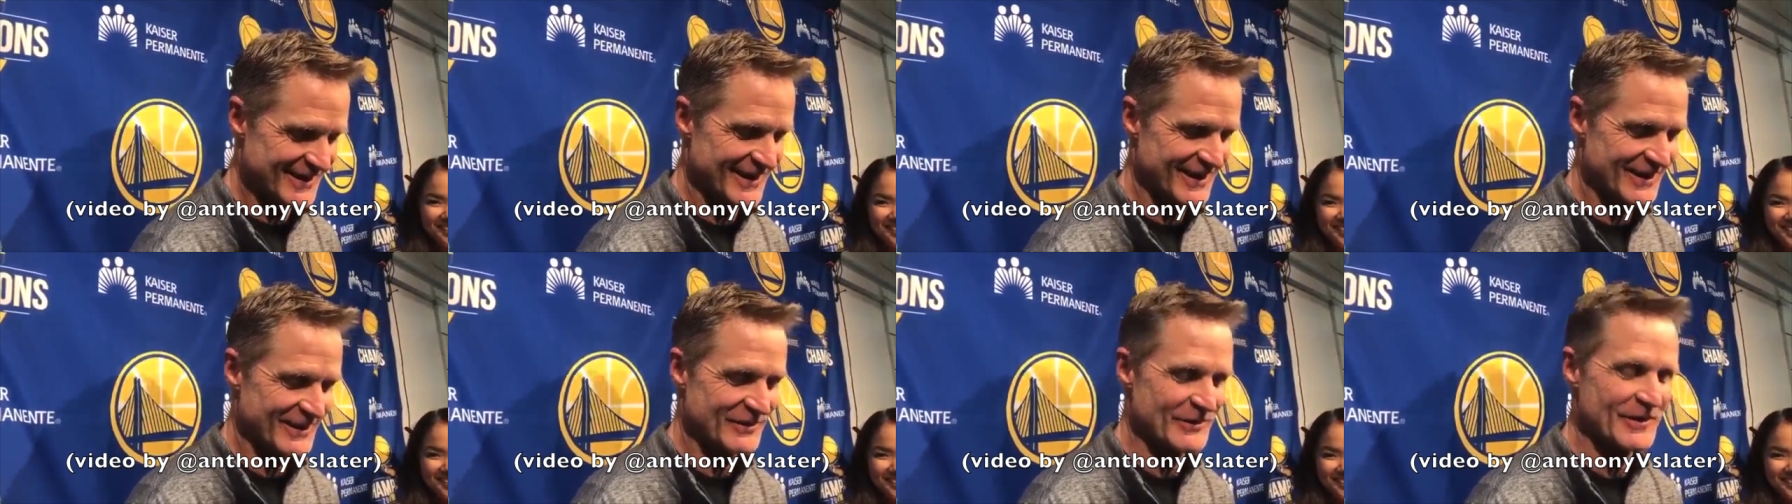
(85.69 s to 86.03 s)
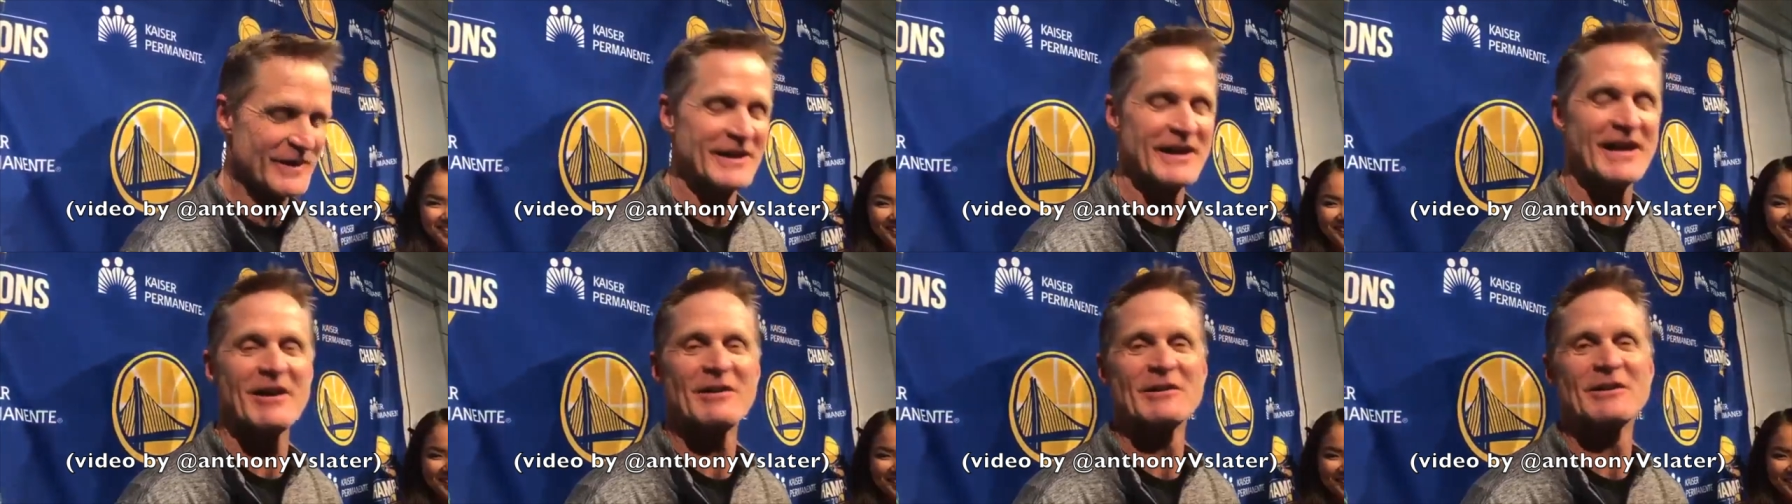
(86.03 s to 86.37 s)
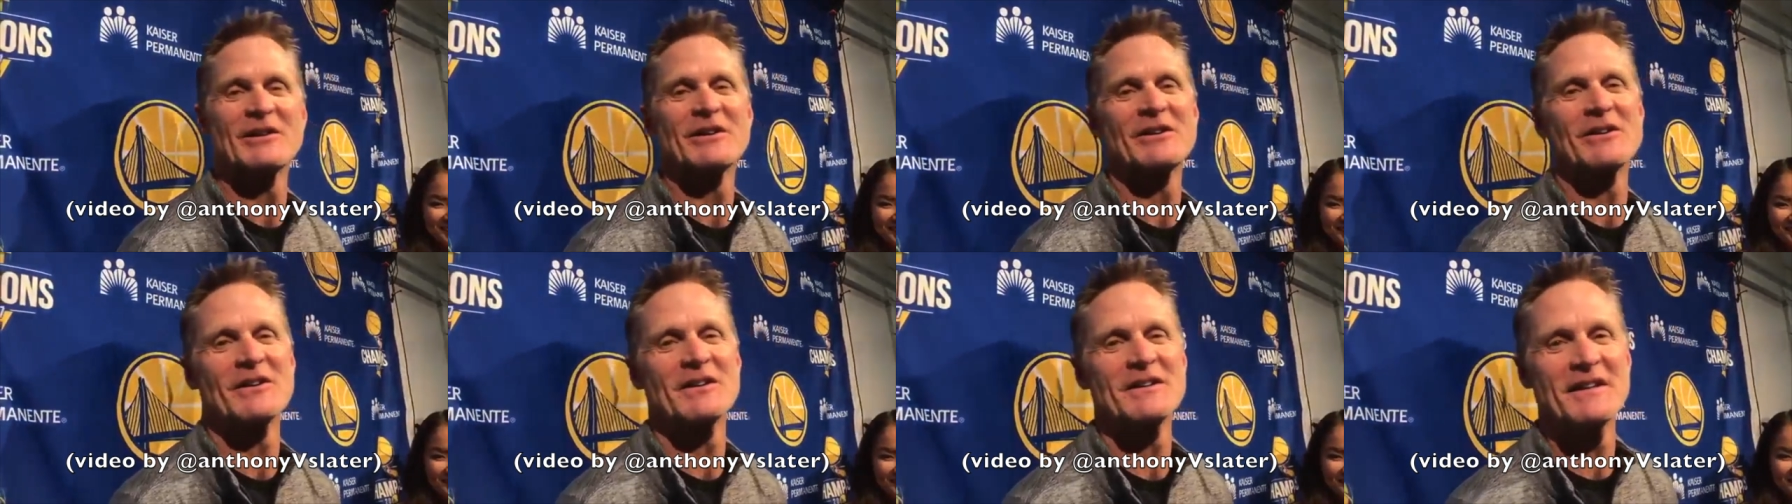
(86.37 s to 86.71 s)
He's got a great
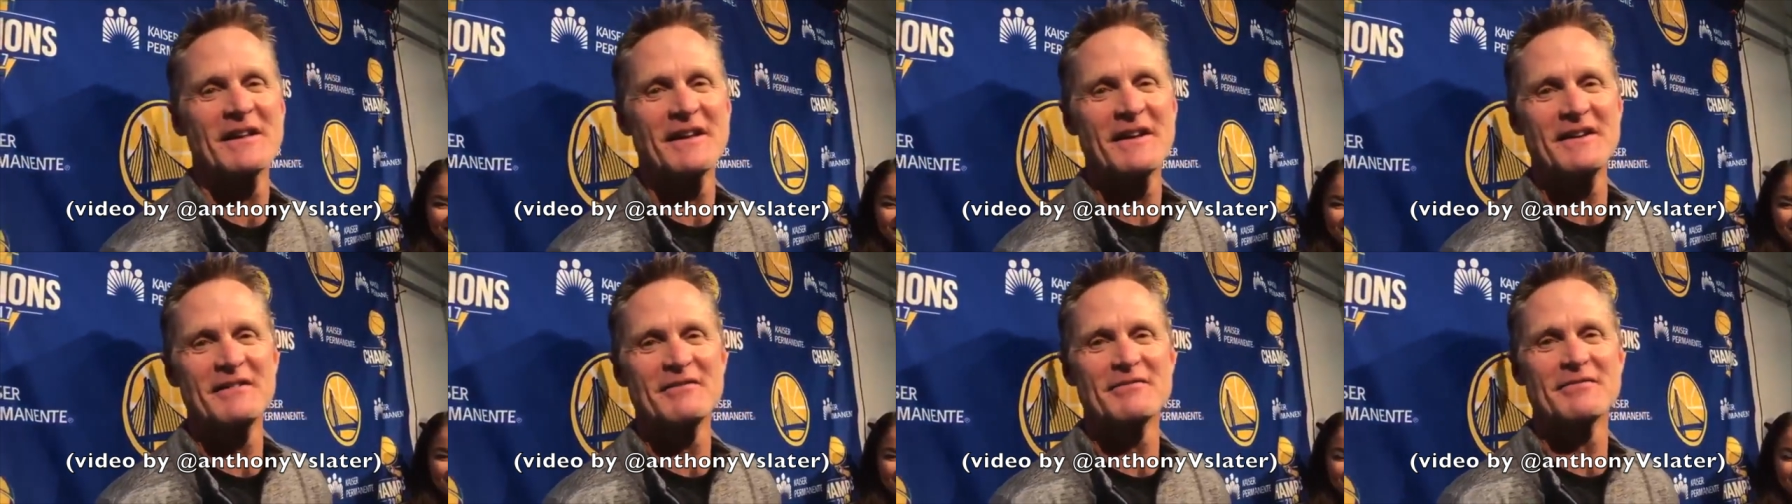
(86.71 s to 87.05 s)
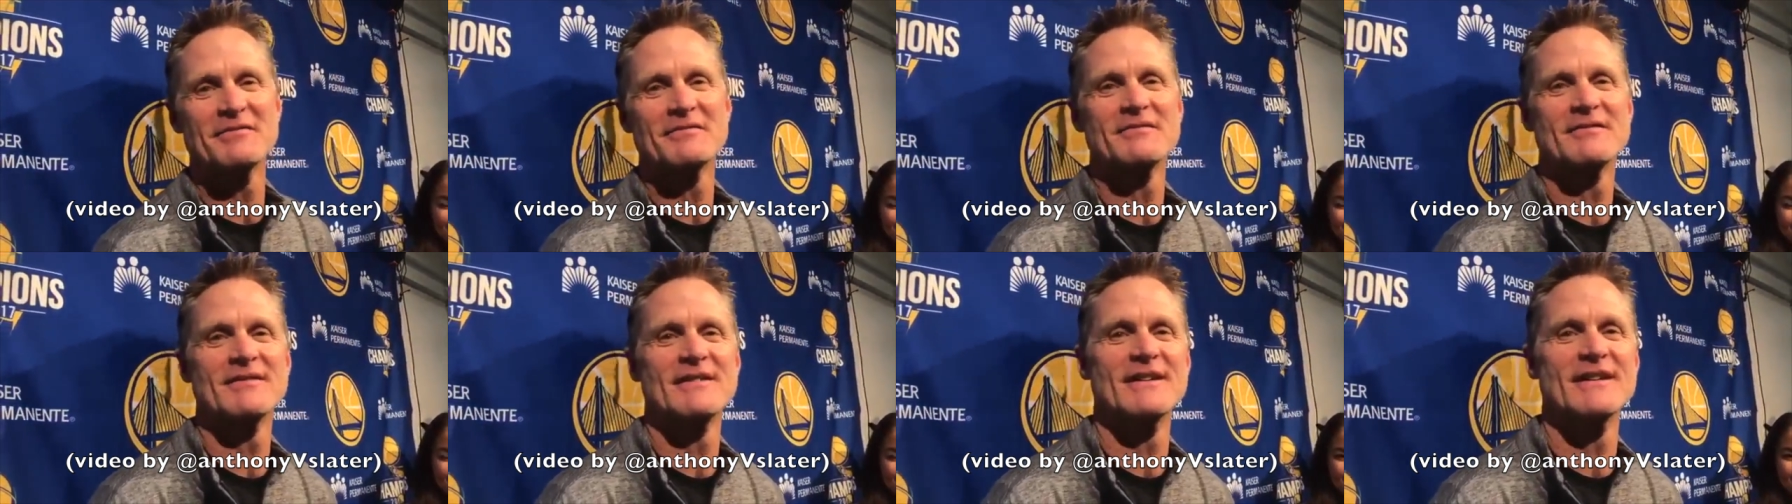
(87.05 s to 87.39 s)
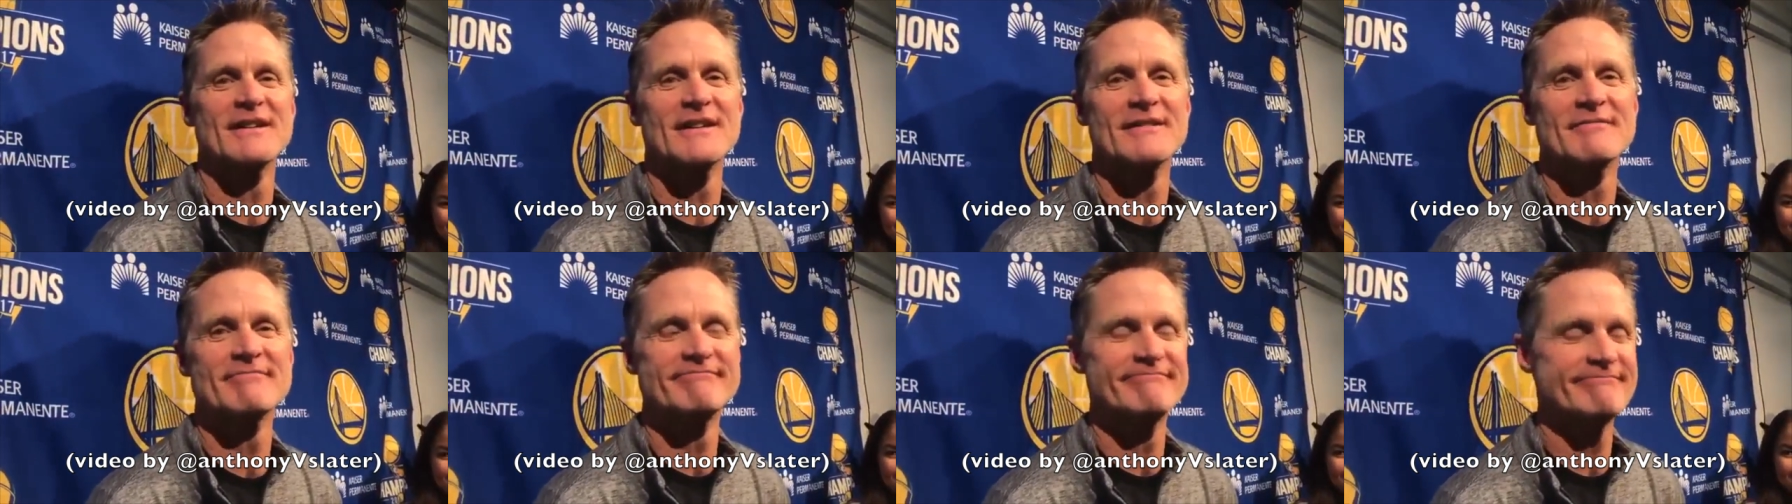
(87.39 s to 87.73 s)
outlook on life.
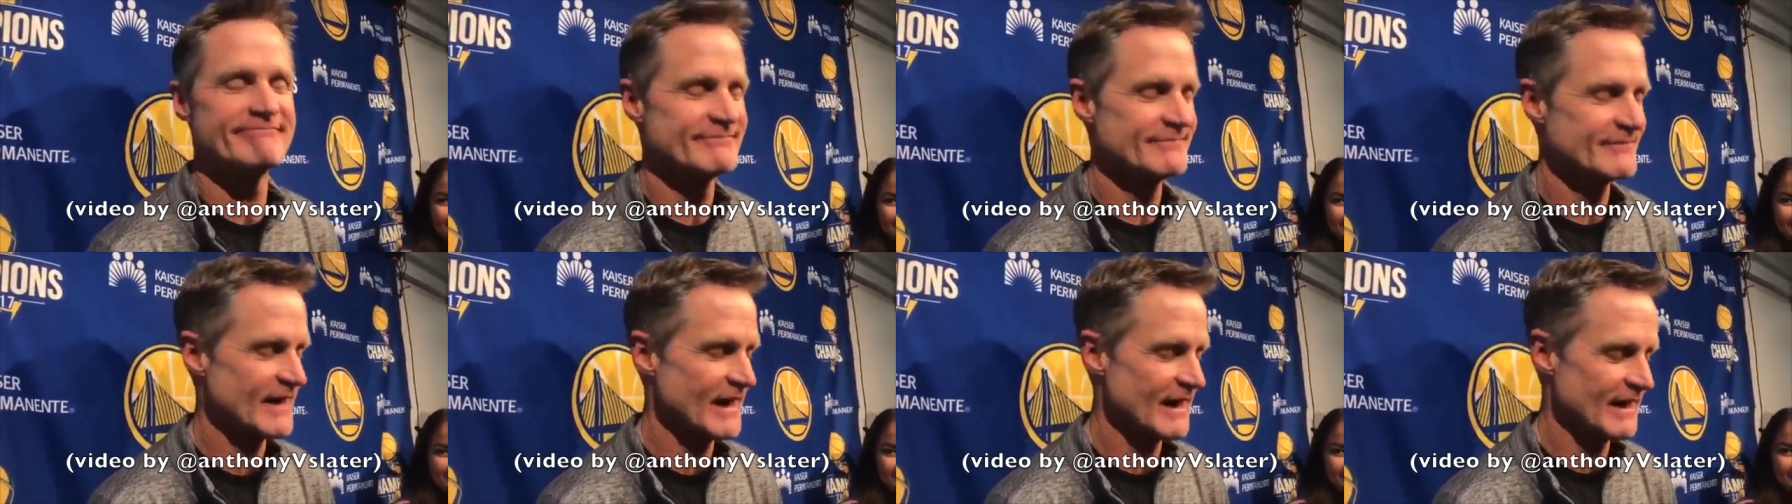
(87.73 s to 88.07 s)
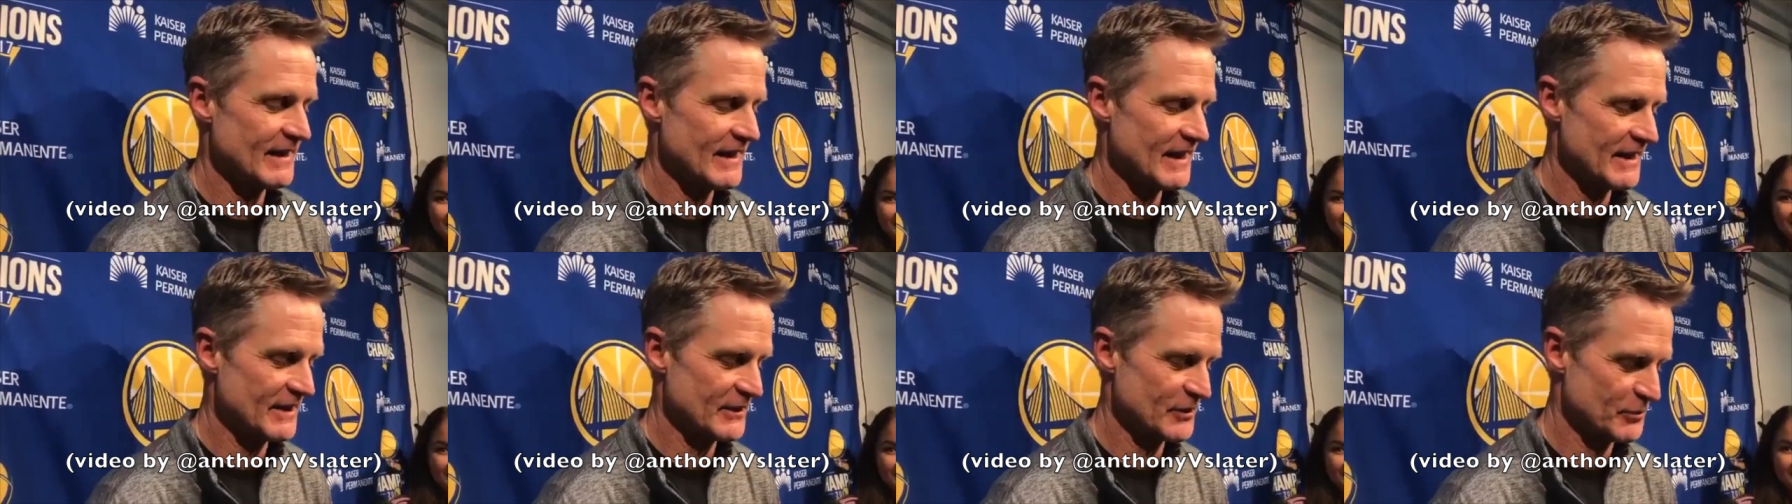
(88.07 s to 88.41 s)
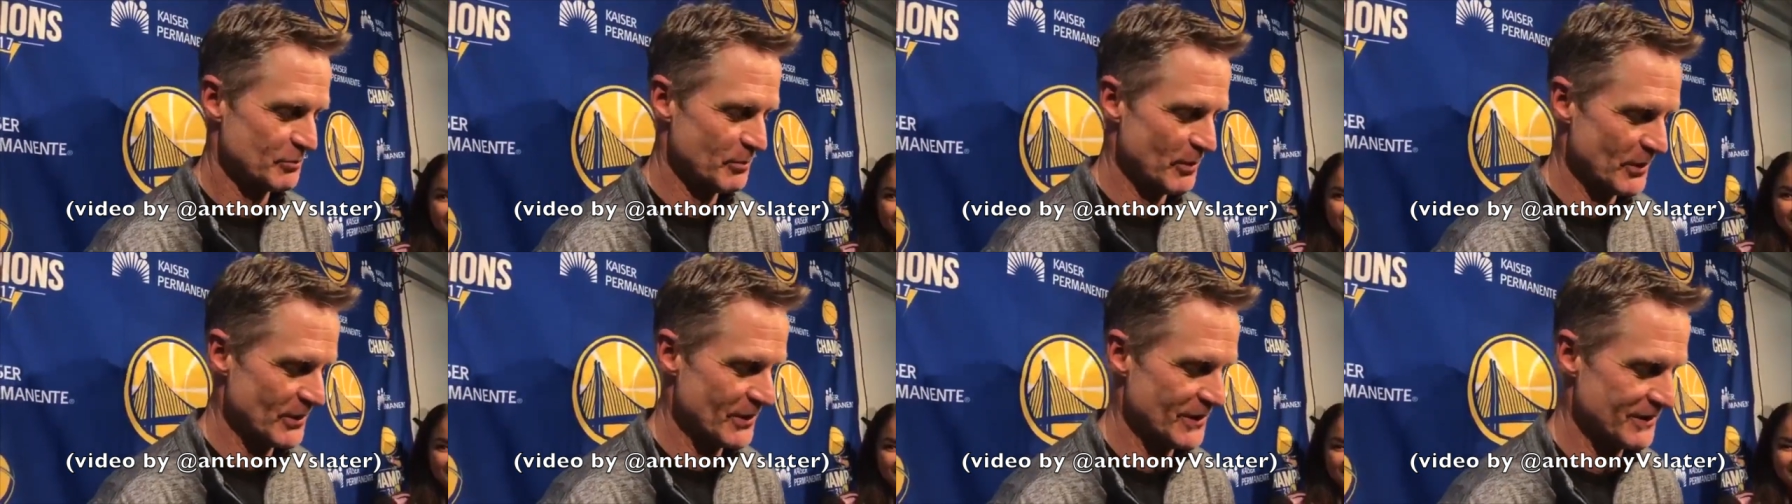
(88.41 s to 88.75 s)
Got a lot
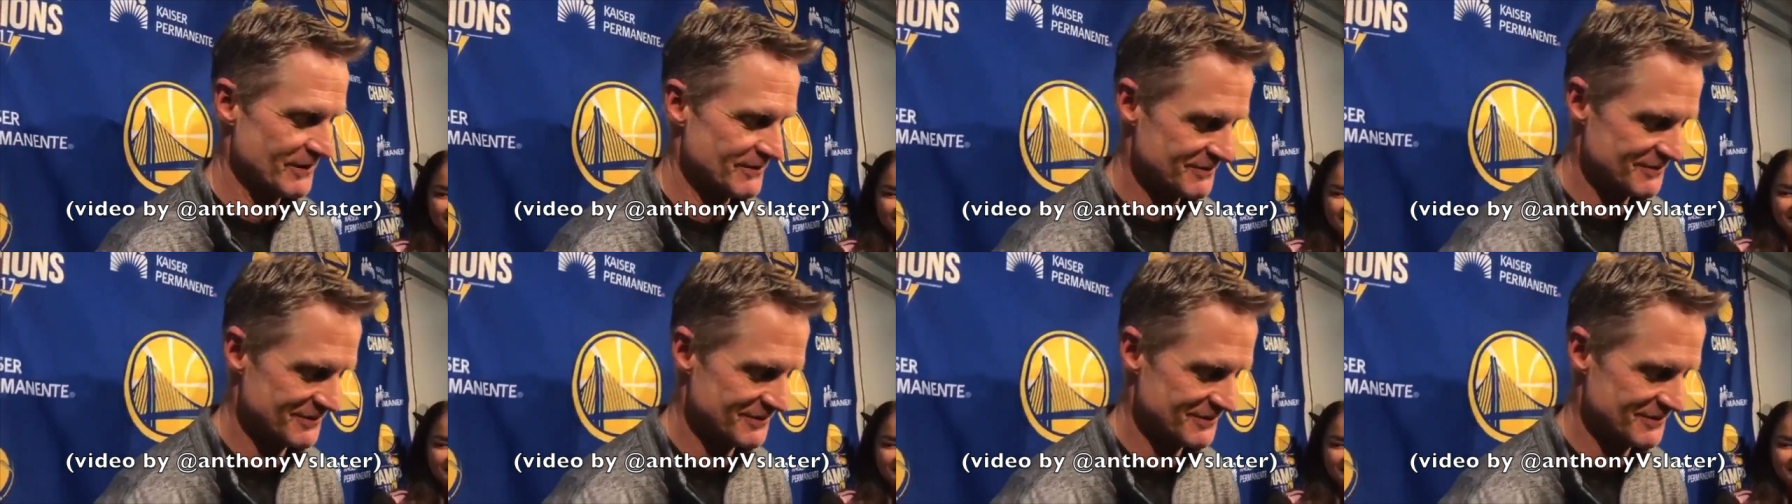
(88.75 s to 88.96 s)
of spirit,